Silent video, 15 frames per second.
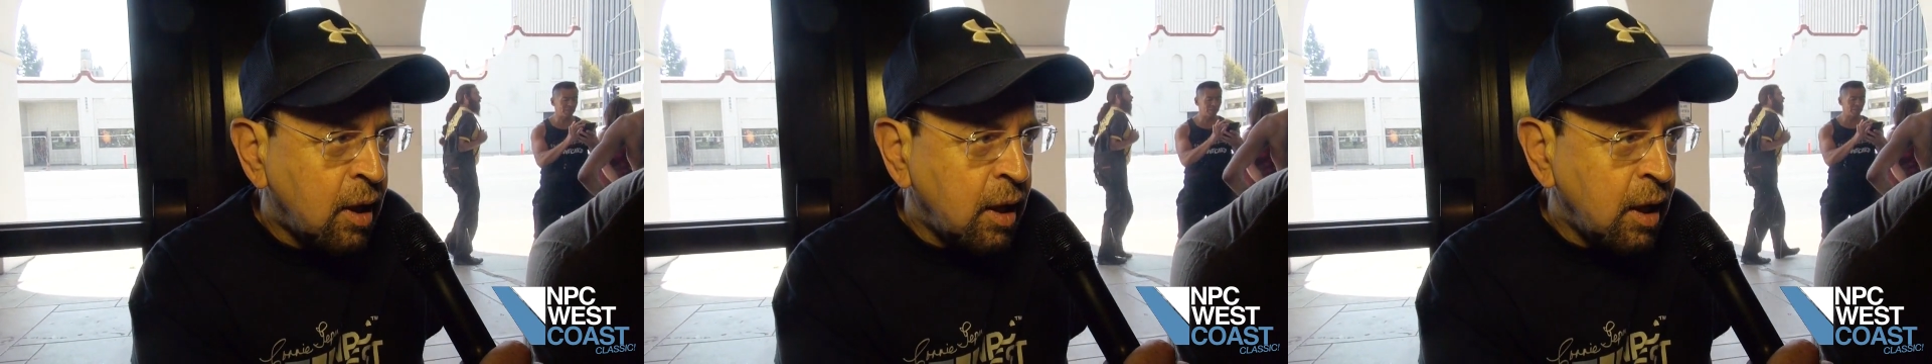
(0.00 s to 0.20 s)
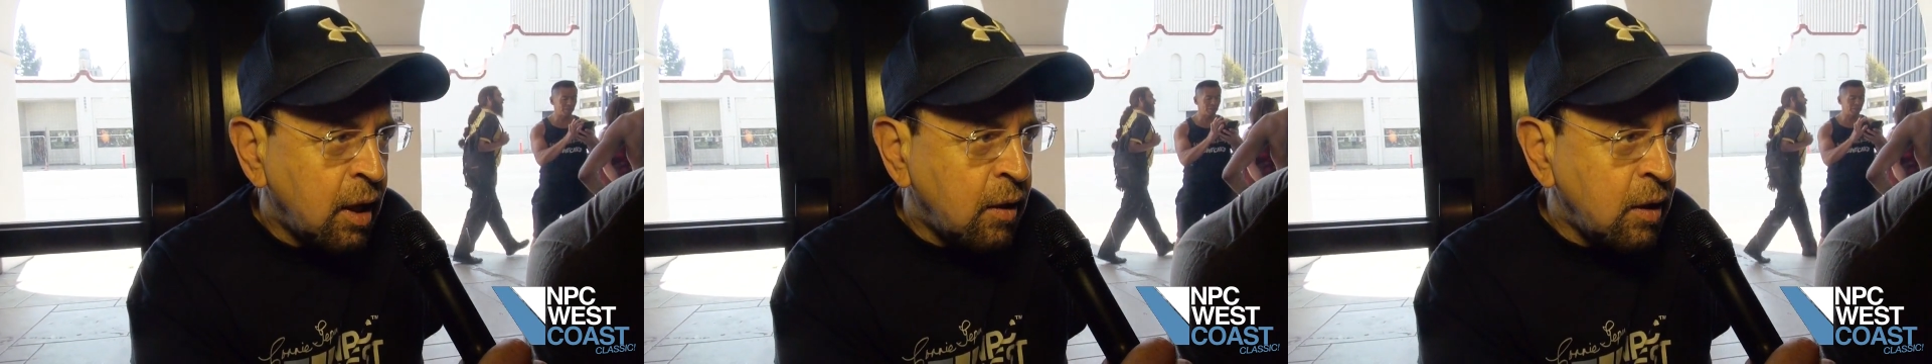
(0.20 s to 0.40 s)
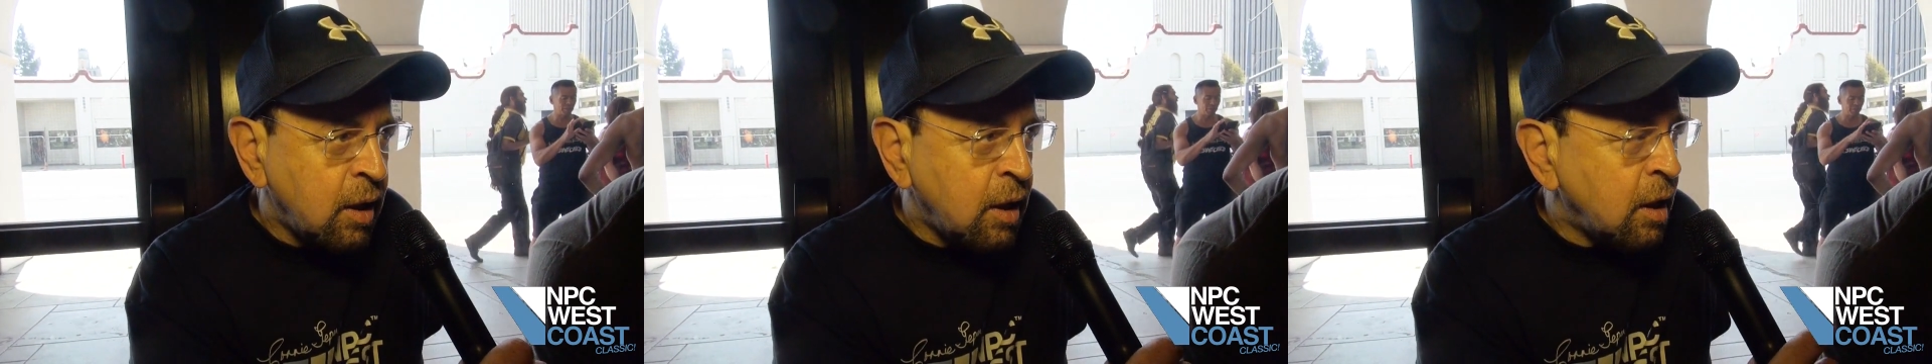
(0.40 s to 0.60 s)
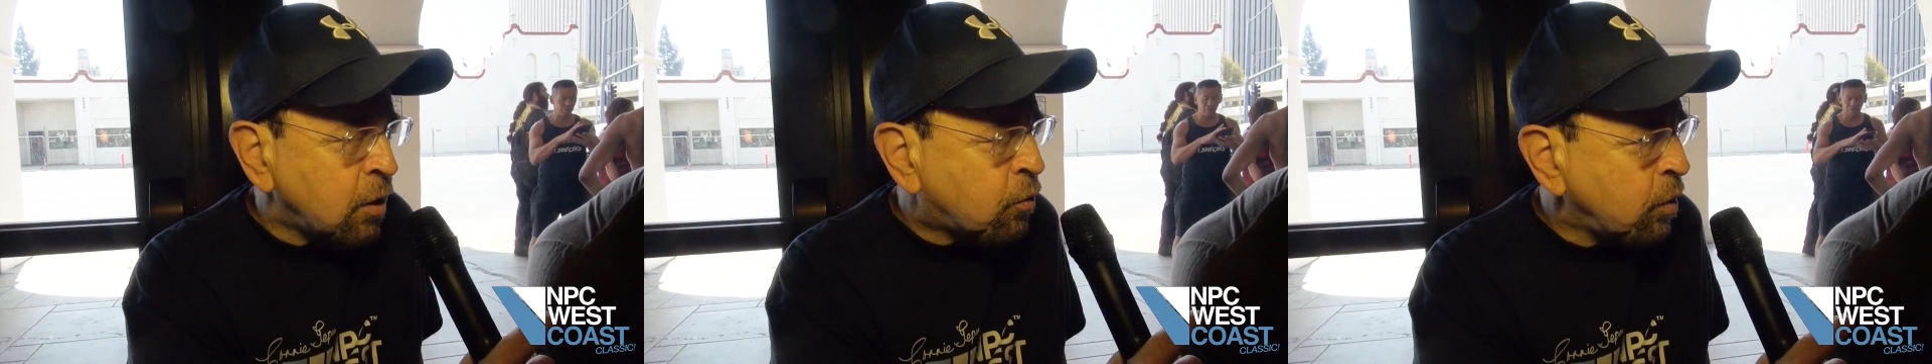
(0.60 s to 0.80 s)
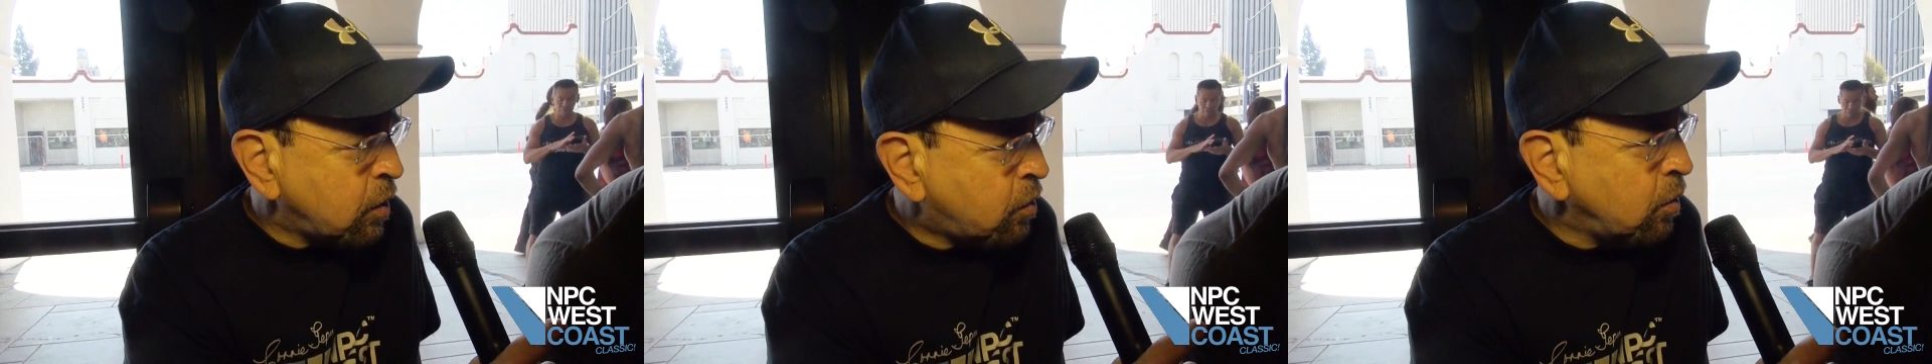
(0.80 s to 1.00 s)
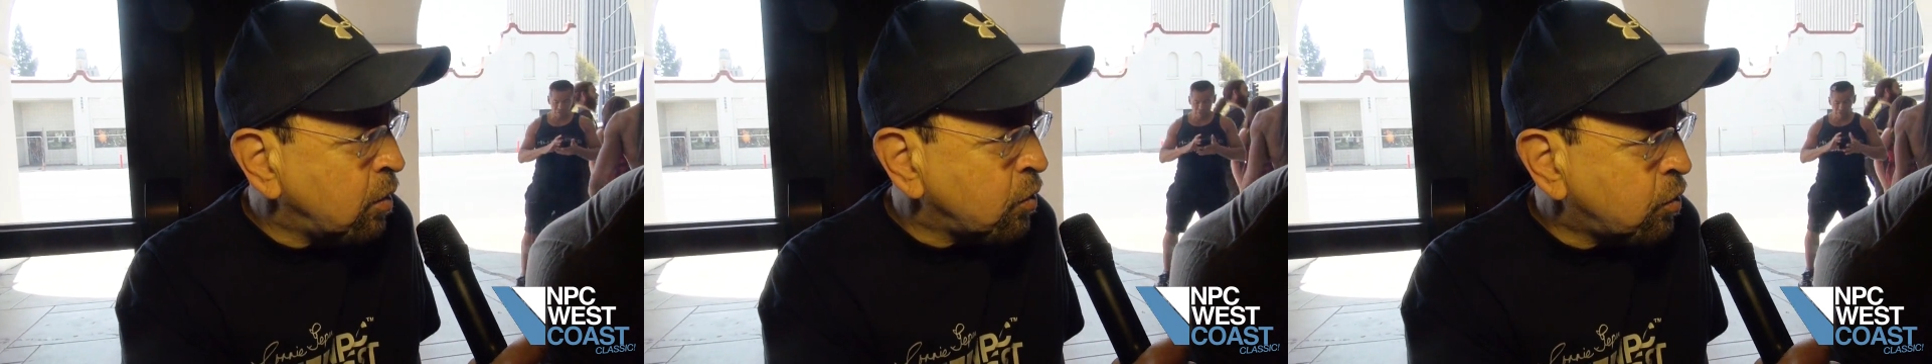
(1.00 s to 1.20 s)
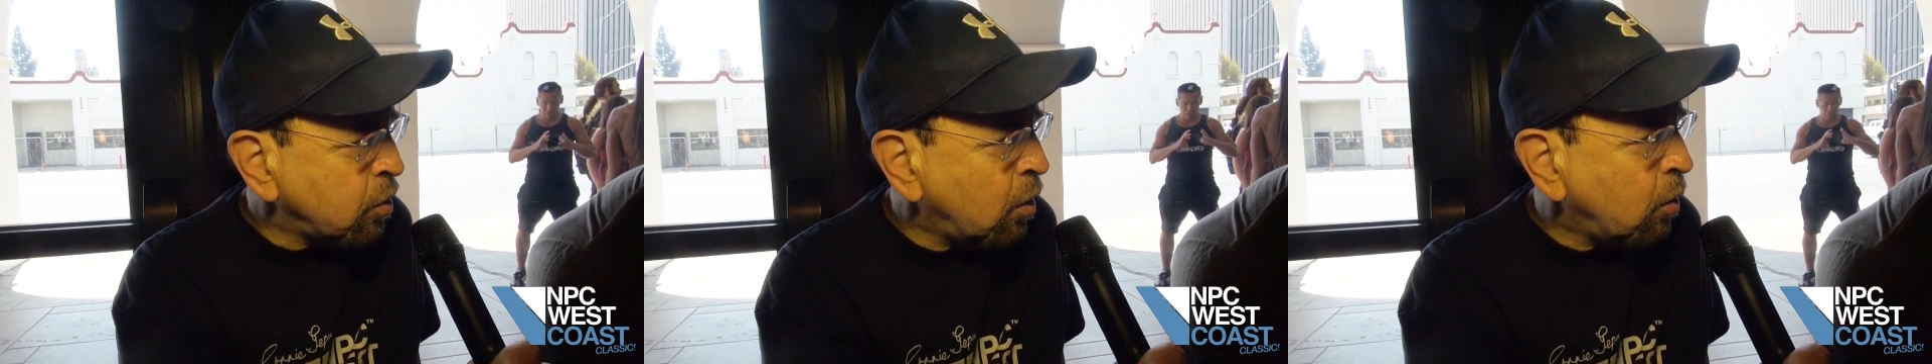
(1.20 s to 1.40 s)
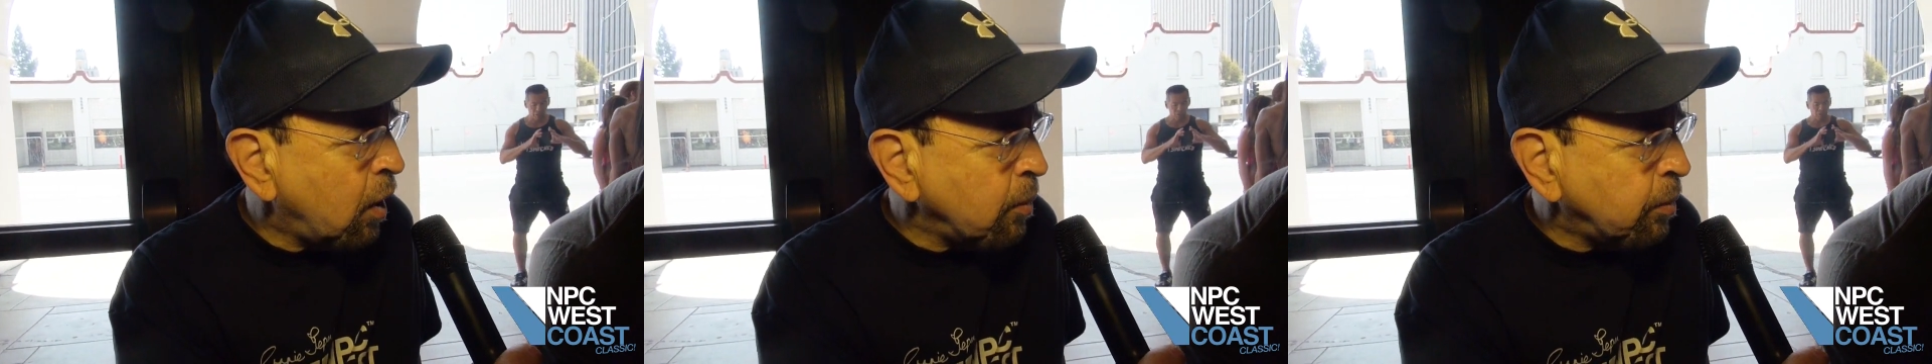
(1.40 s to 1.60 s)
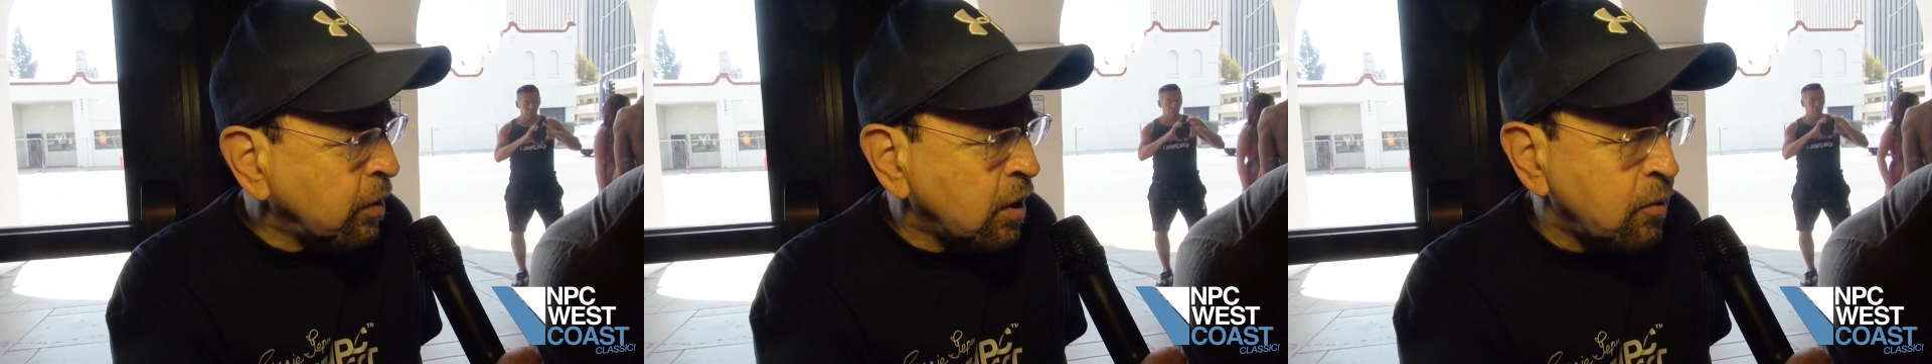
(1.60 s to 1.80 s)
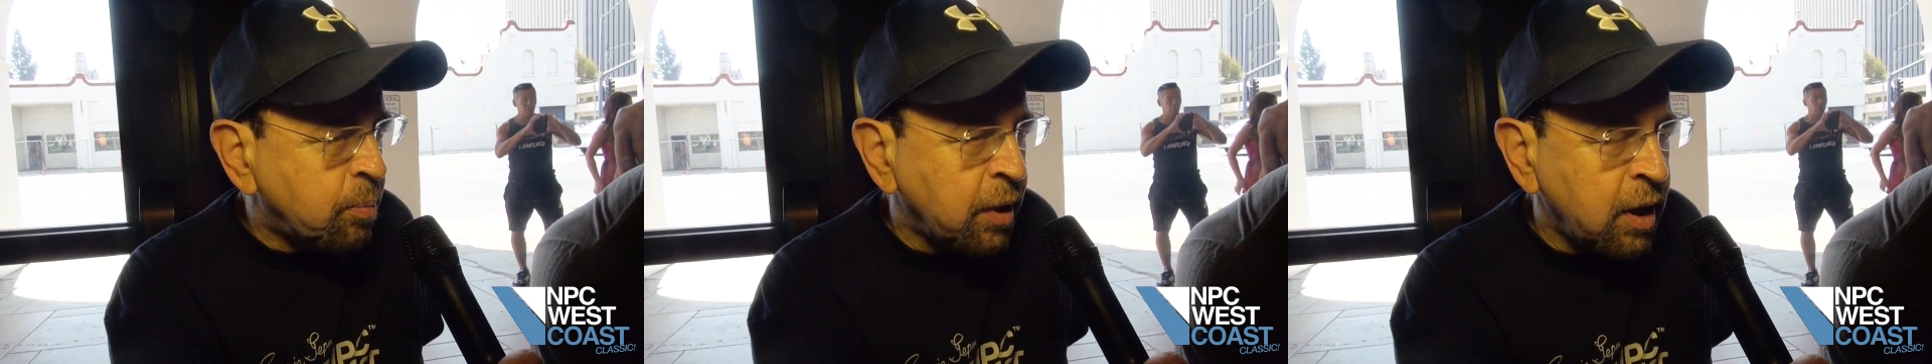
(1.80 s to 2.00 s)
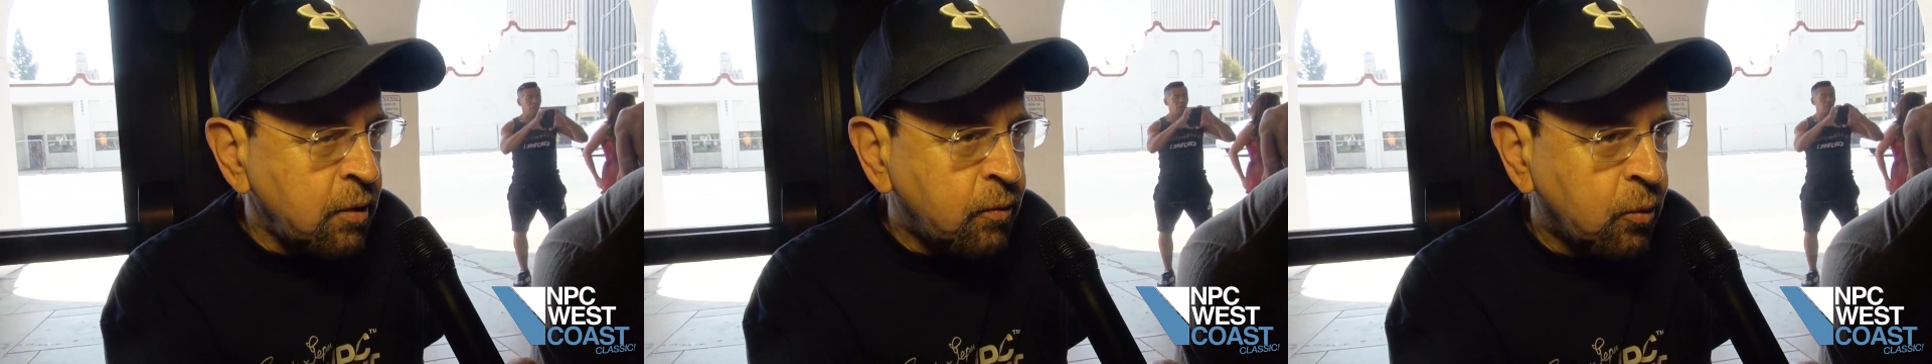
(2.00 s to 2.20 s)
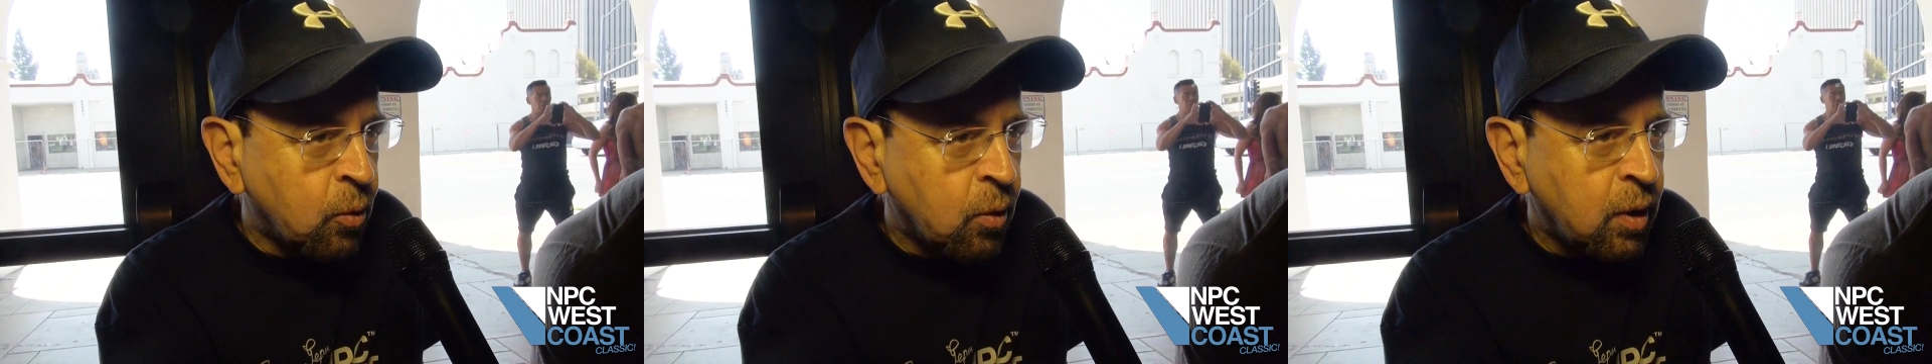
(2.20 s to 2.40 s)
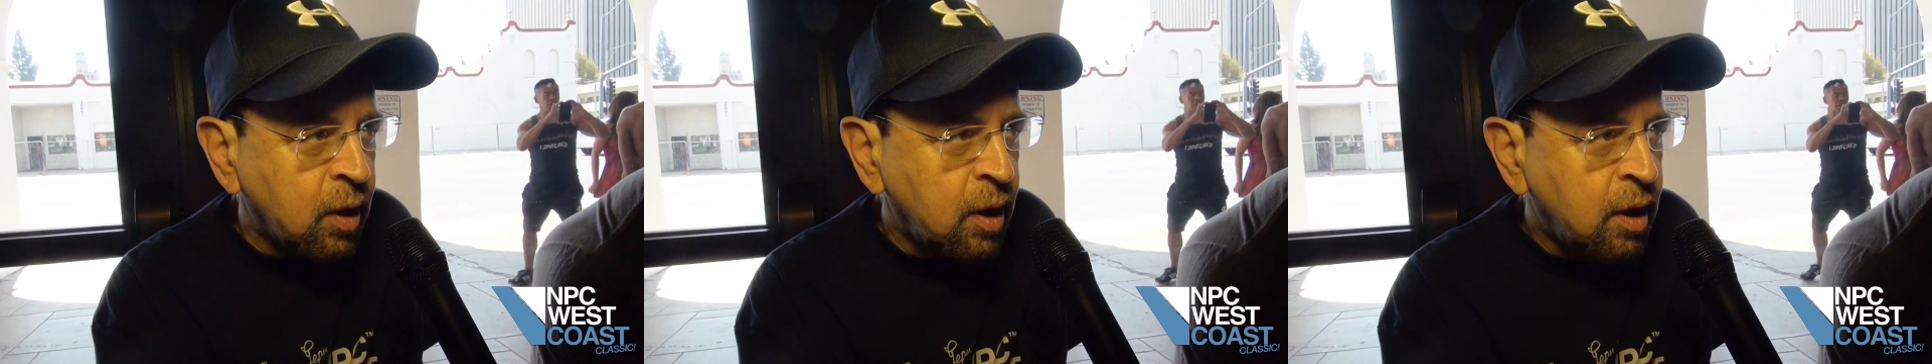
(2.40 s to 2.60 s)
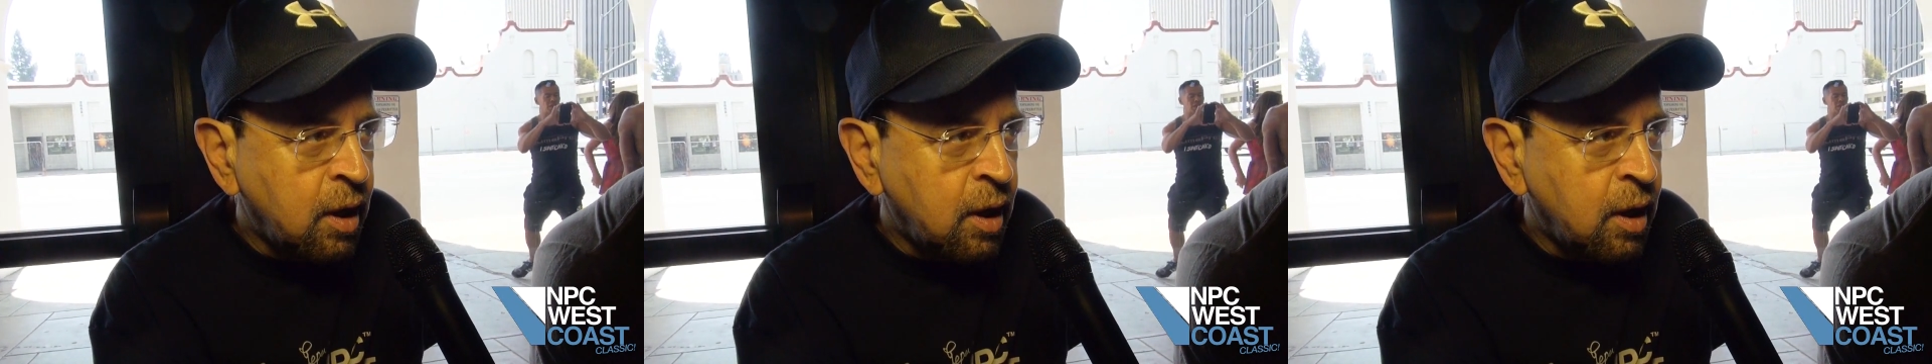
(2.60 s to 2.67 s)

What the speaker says: and the entry to the show, I believe, paid for.